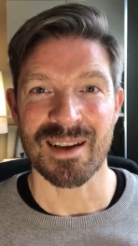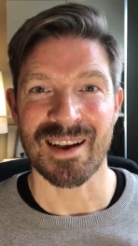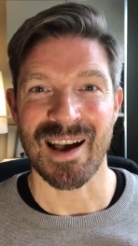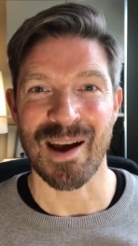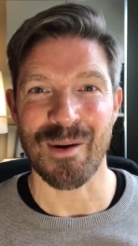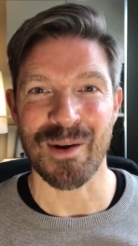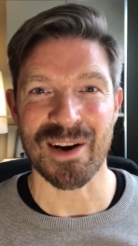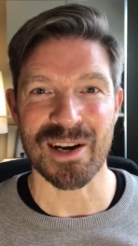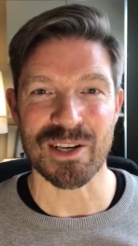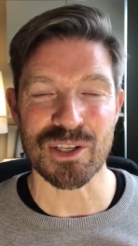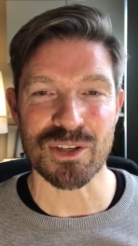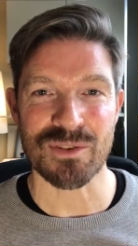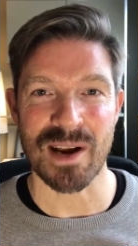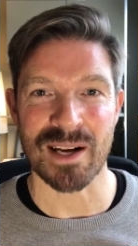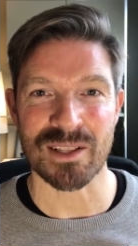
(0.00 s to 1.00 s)
how I
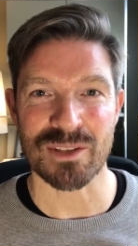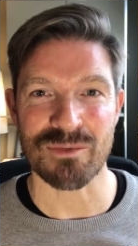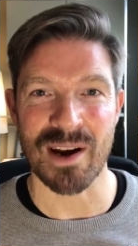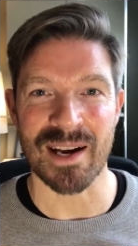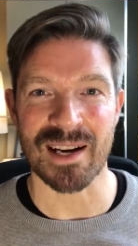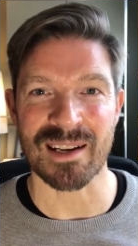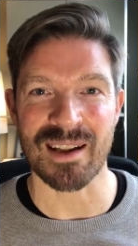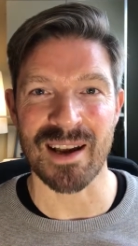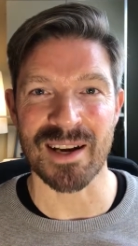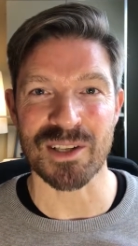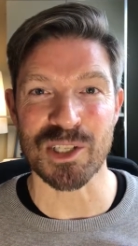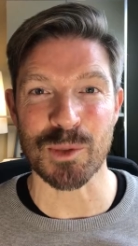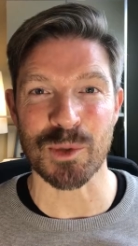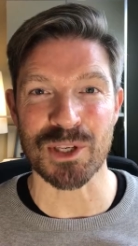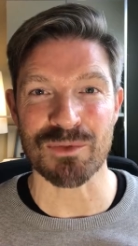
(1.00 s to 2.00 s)
attract the right
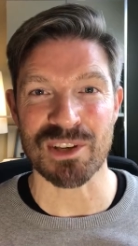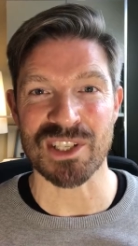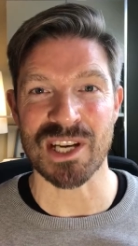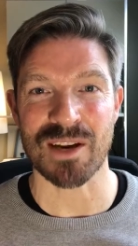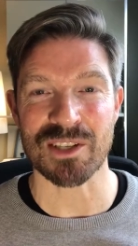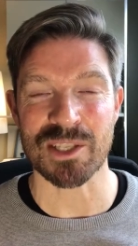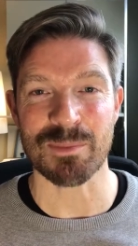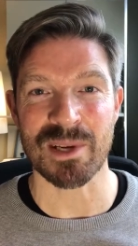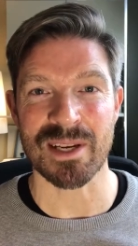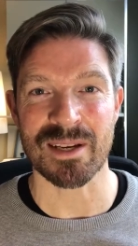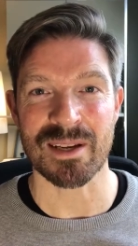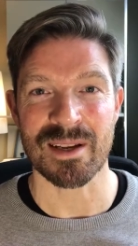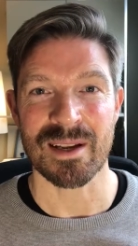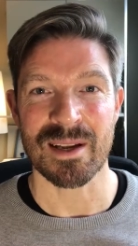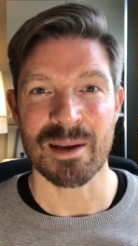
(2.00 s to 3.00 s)
clients to want to reach out to me,
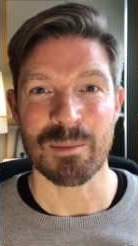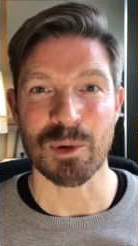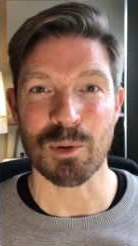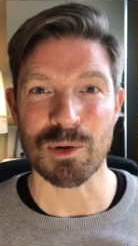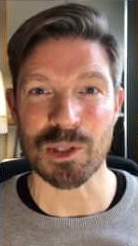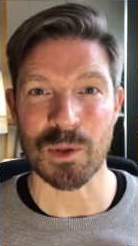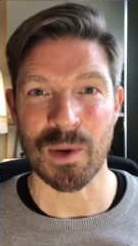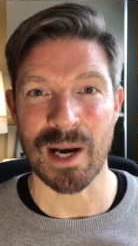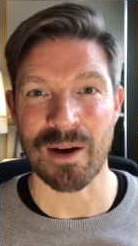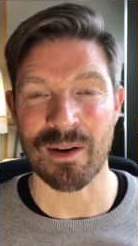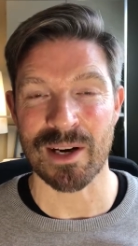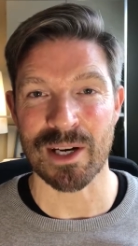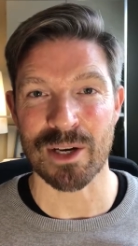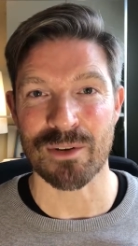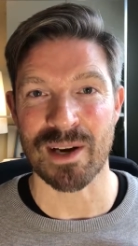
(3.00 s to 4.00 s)
but also how
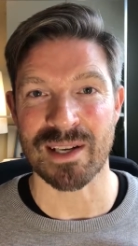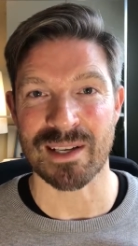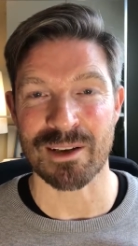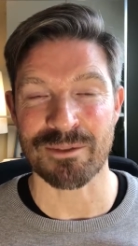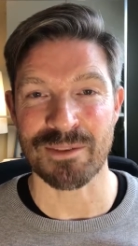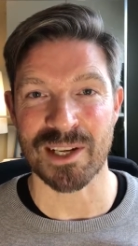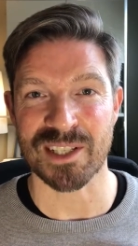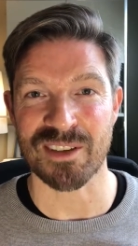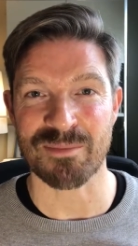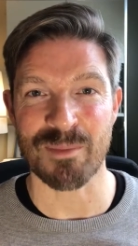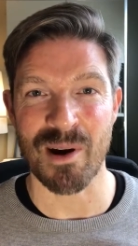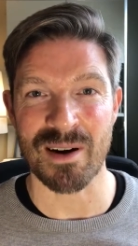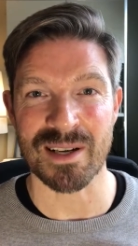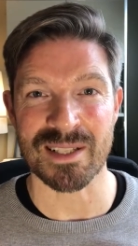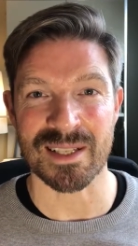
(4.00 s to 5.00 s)
I create effective
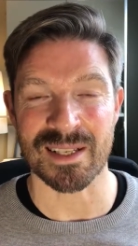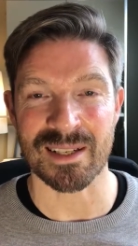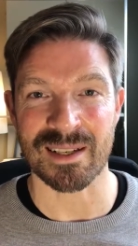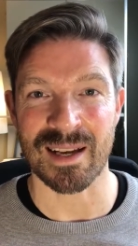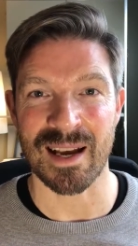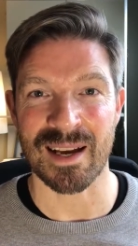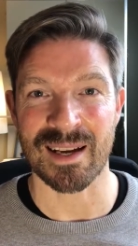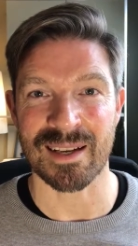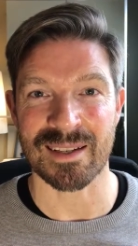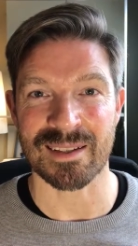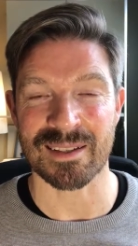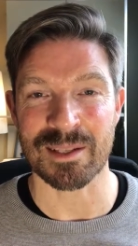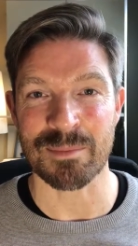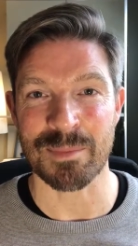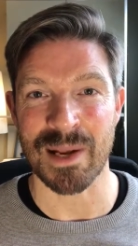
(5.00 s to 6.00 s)
marketing
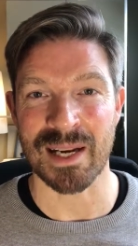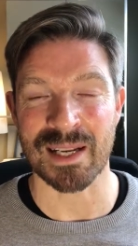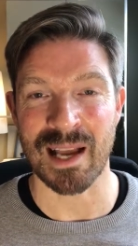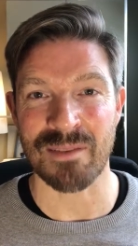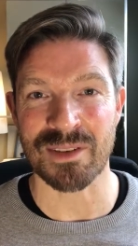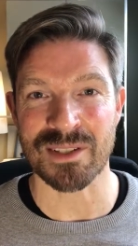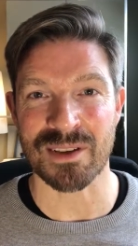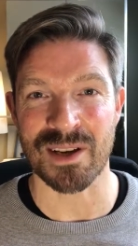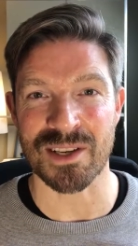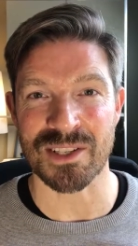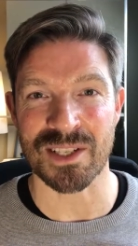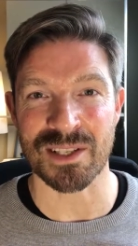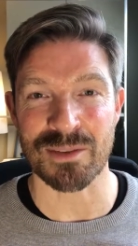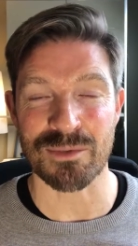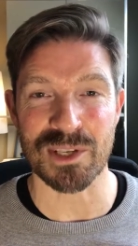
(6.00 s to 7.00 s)
and compelling
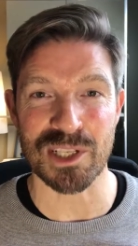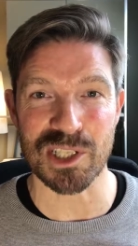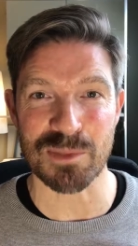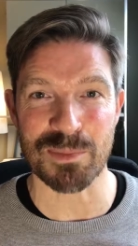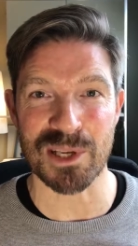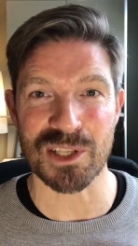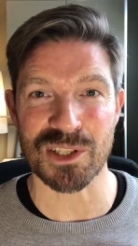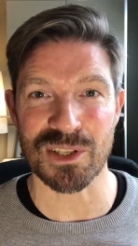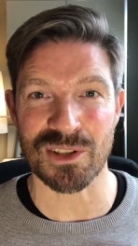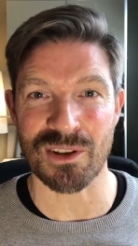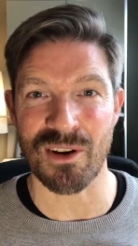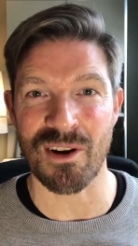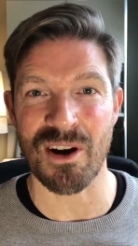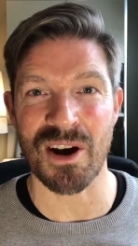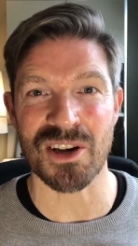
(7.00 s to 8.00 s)
advertising that really speaks to the
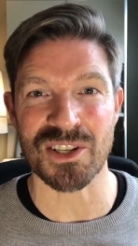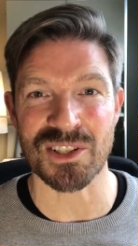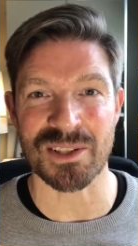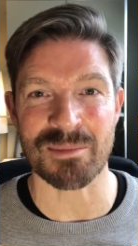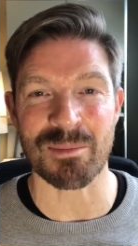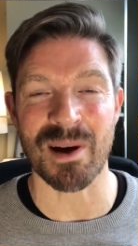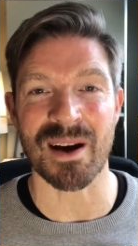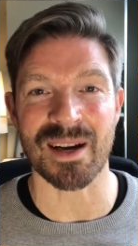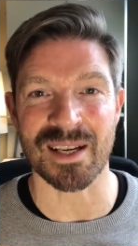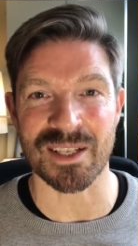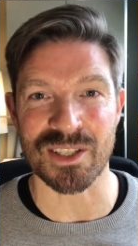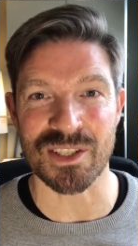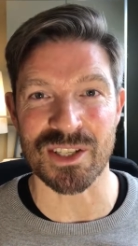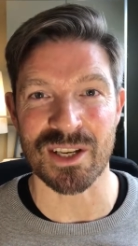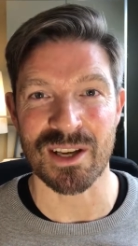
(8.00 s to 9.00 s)
hearts and the
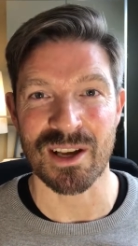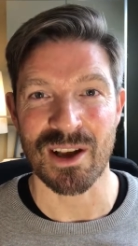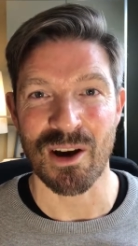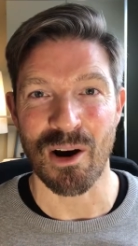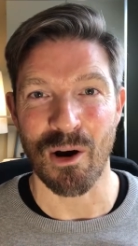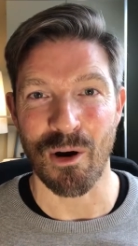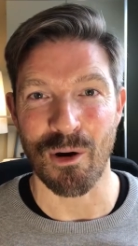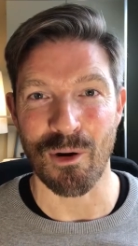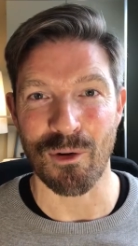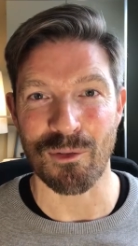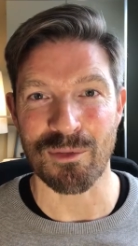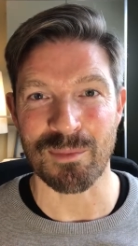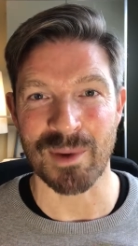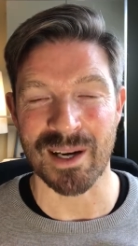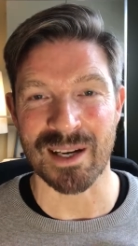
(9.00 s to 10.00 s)
minds
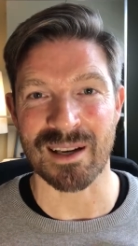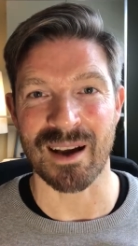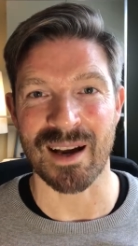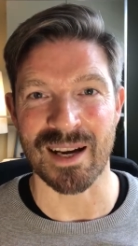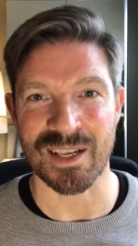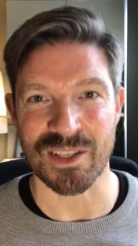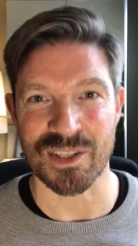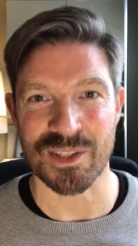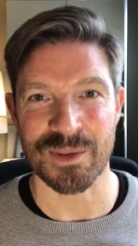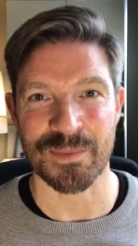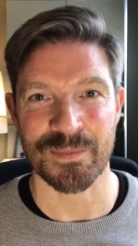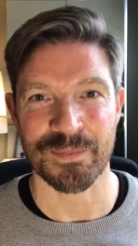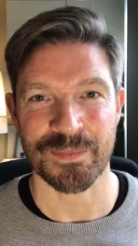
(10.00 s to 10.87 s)
of my clients.